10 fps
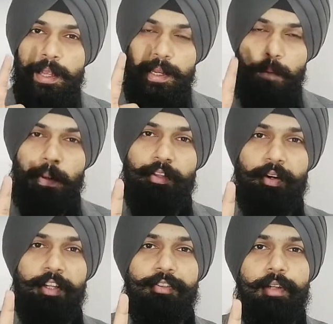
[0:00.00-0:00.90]

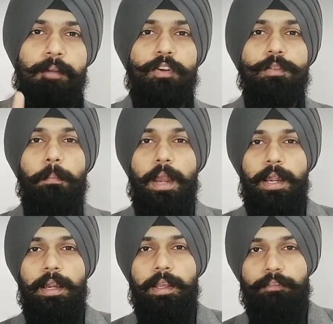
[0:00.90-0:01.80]
Third step was
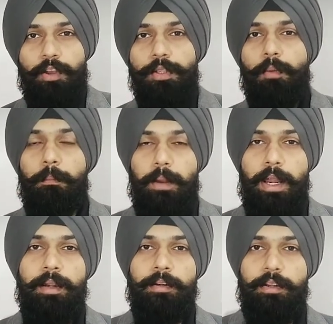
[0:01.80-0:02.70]
blending, where you
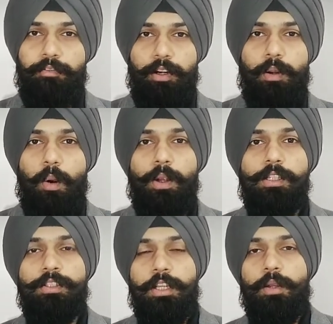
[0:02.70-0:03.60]
blend different
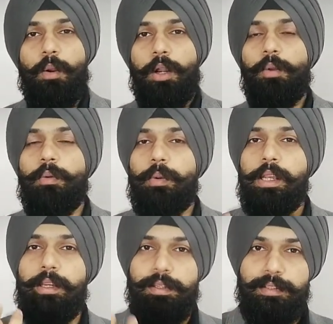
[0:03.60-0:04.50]
oils in order to
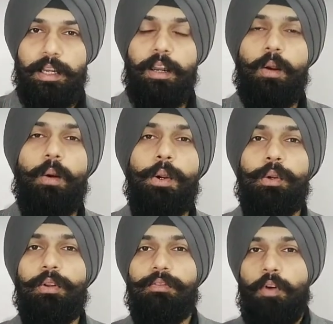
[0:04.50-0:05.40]
create a scent according
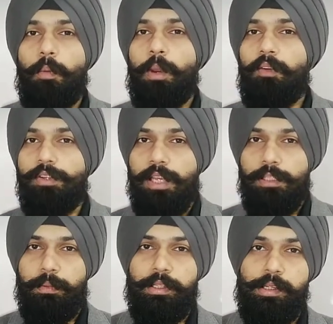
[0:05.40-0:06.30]
to the formula which
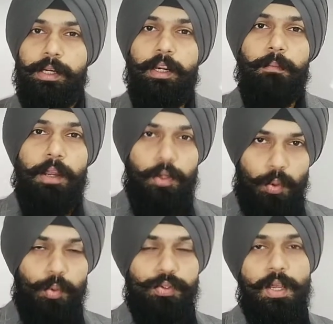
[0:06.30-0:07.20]
has been created by
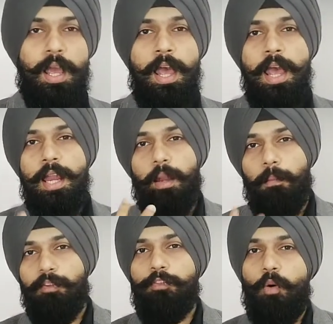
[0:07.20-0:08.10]
nose.
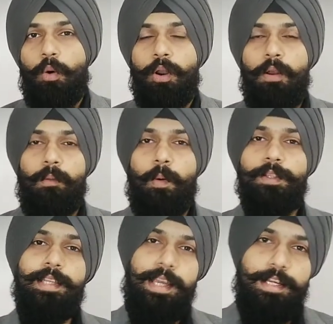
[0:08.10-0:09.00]
Number four
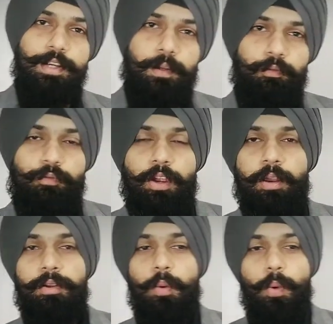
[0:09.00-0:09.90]
was aging,
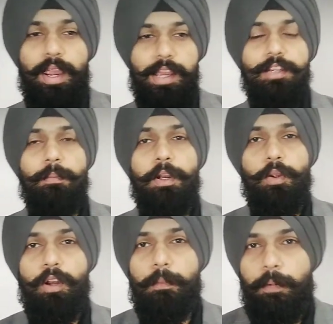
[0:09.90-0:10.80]
where you age a
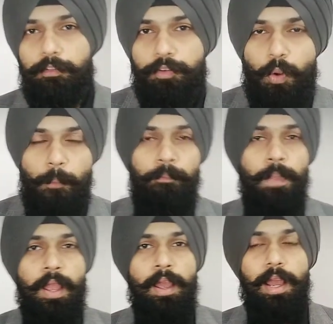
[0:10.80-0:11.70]
particular perfume
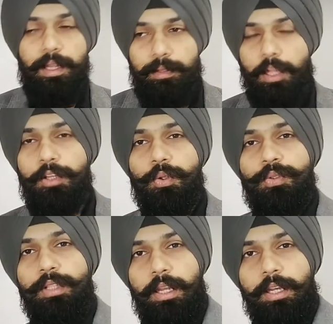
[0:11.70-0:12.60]
and then you
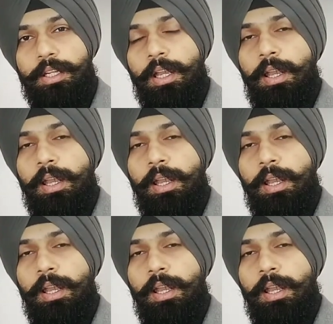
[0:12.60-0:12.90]
sell it